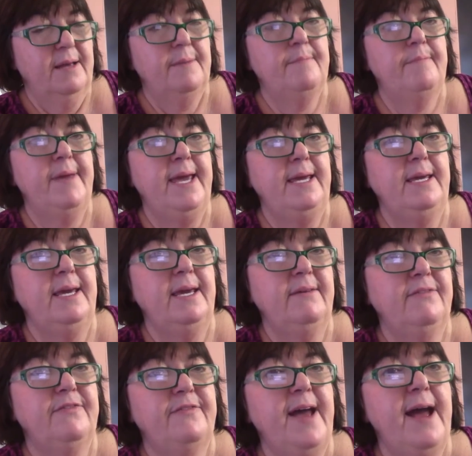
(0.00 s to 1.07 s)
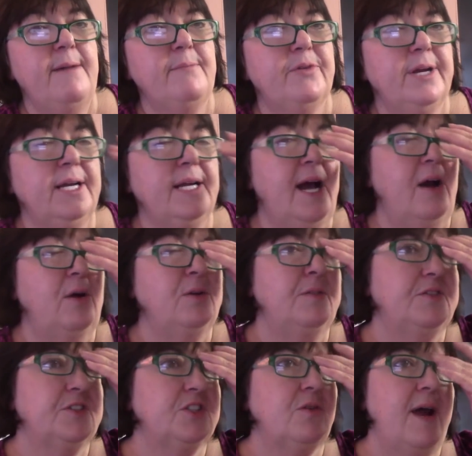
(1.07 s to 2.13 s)
making fabric out
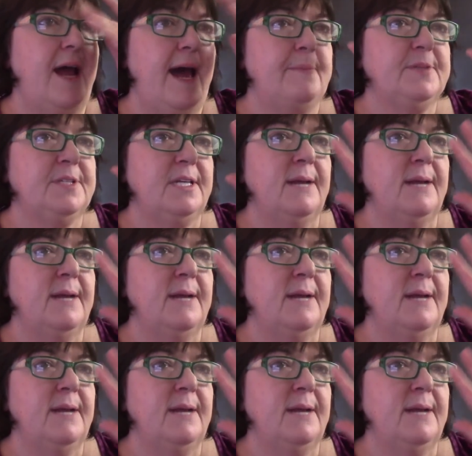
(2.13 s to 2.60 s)
of scraps,